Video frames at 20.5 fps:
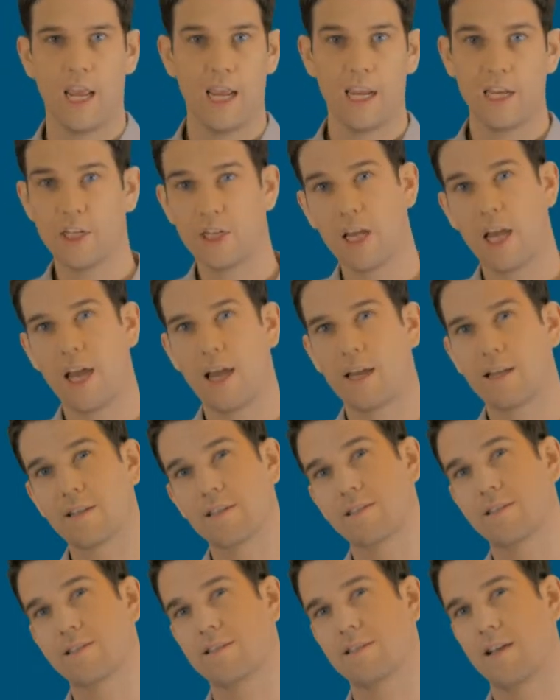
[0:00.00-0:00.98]

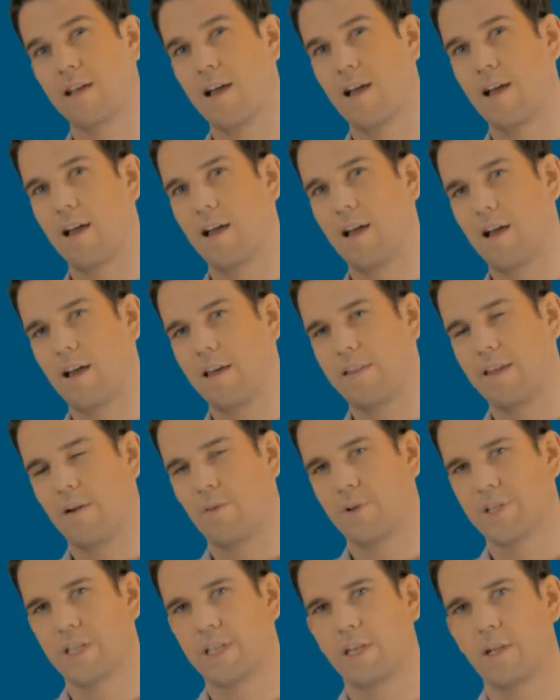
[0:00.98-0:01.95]
Ajax that
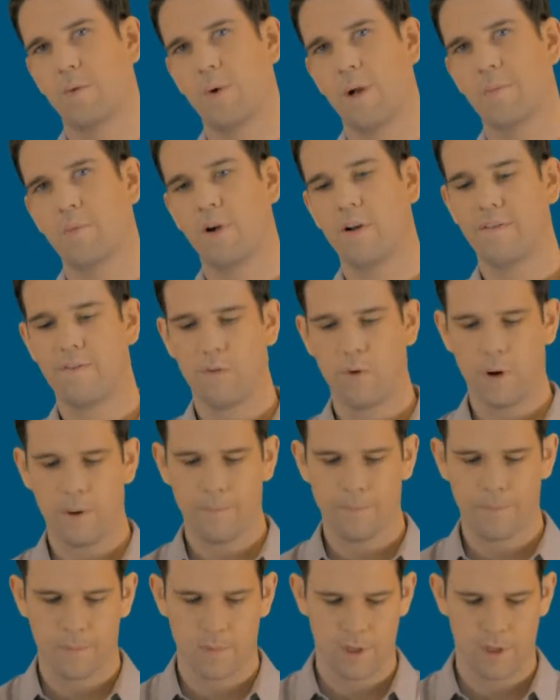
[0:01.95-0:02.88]
we're seeing in 1.4.